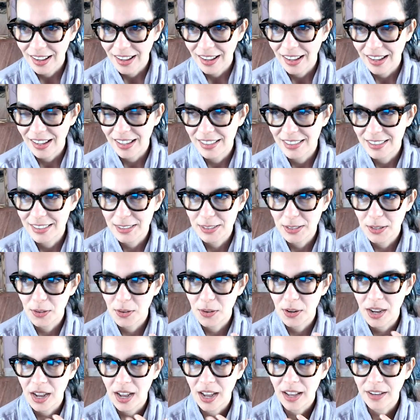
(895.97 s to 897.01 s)
And
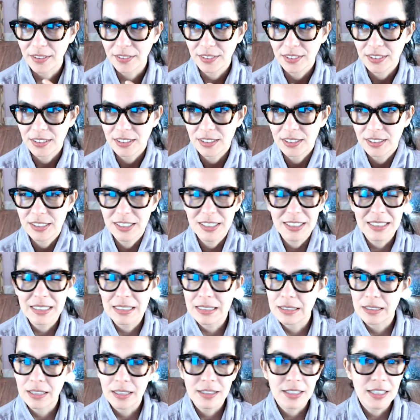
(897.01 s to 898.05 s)
so I
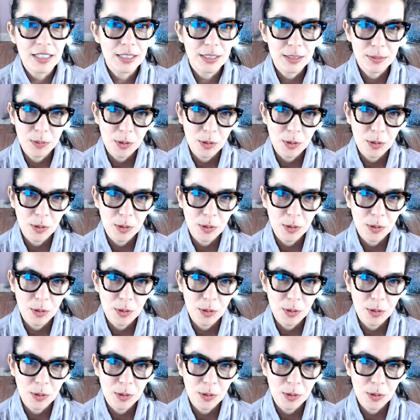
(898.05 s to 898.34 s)
this